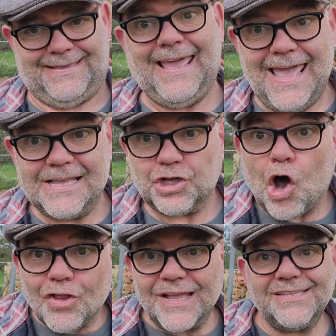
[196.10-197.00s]
It is,
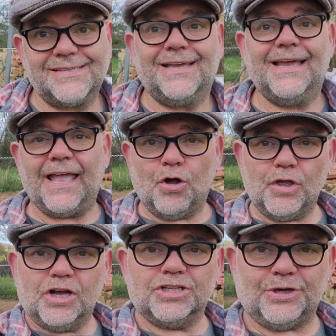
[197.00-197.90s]
honest. And
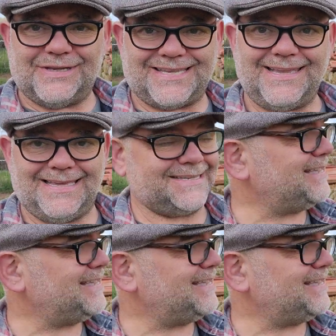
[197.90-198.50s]
all you got to do is then you